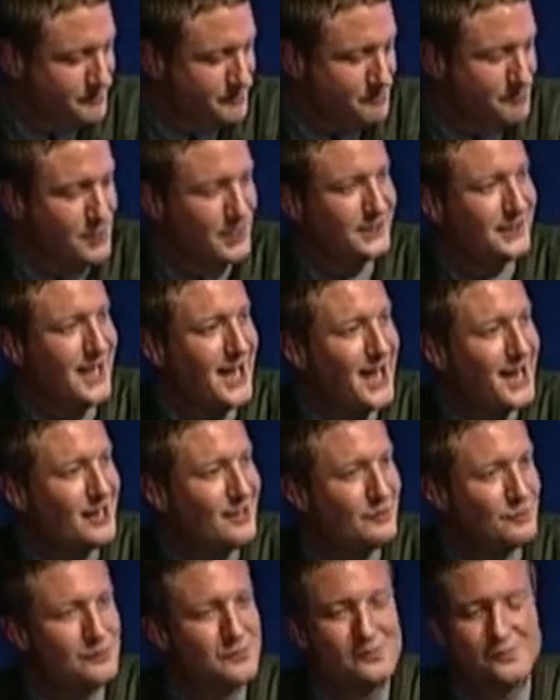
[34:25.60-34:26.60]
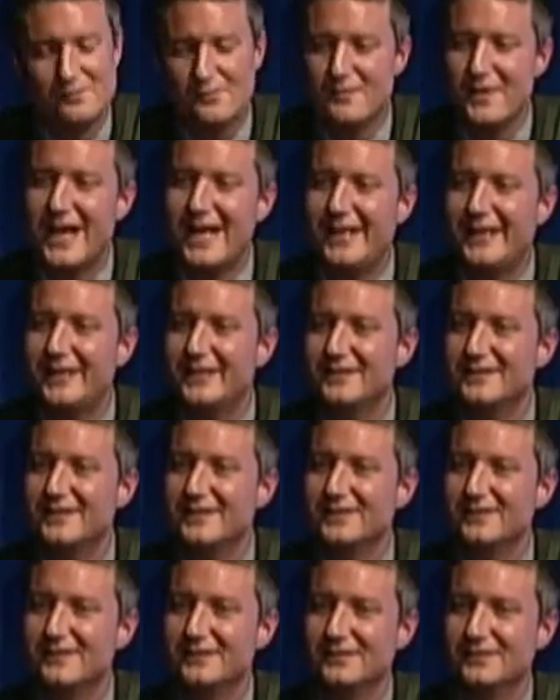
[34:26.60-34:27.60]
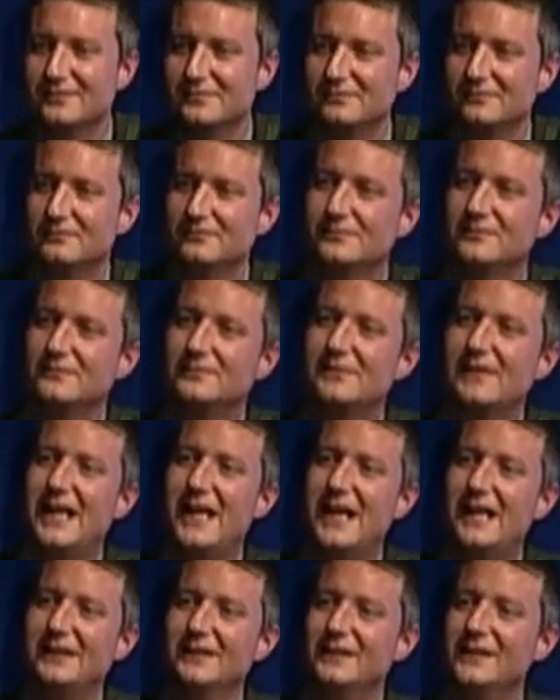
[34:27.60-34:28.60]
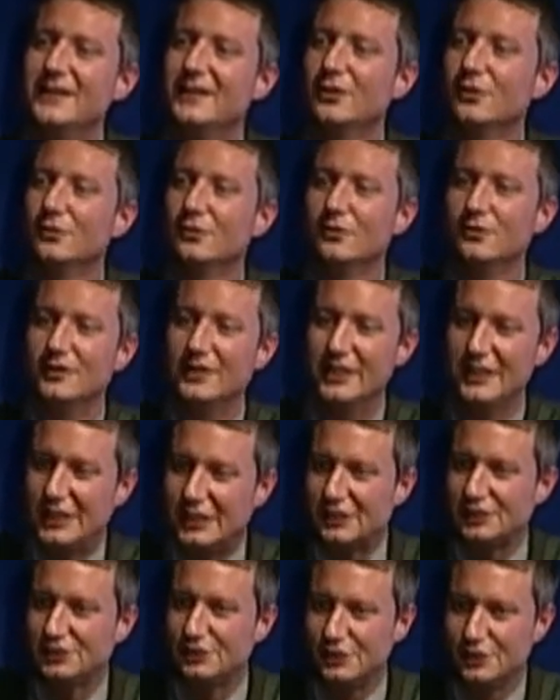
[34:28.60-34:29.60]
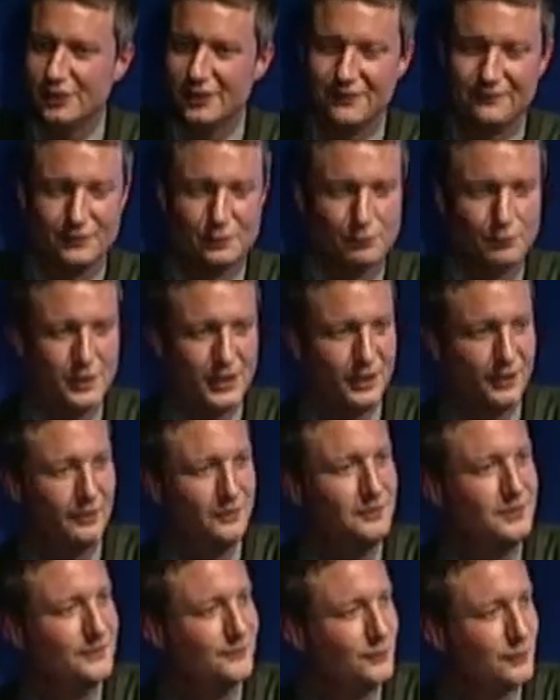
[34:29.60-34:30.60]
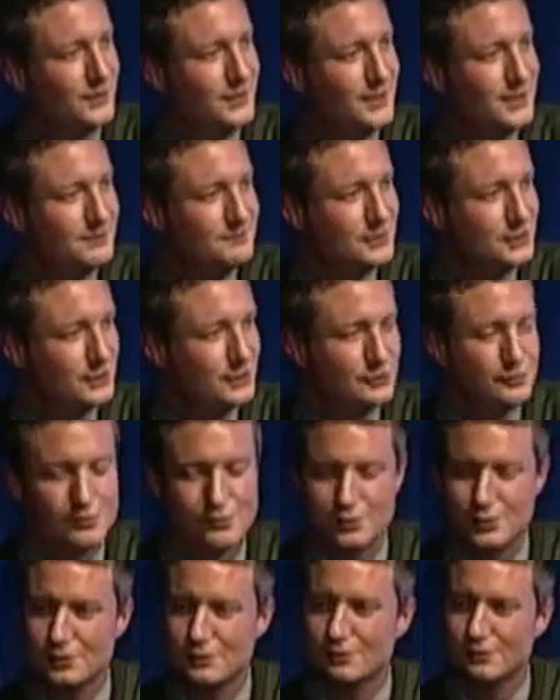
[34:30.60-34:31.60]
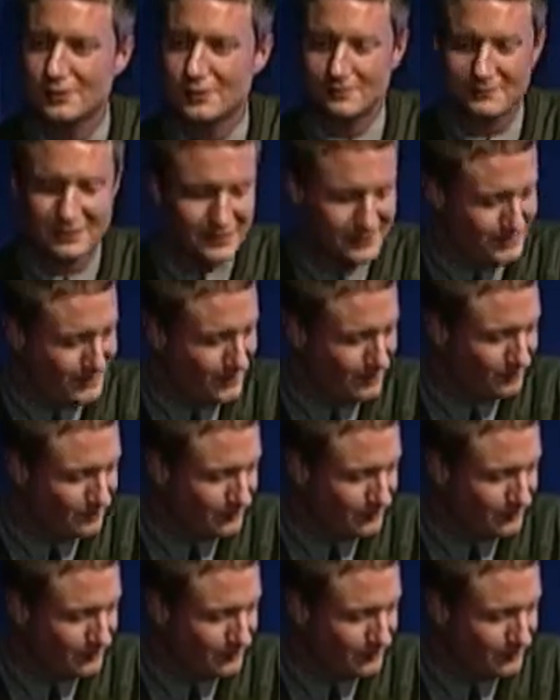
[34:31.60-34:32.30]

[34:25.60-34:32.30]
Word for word: but that made it legal ish, if you will, for them to do some of these other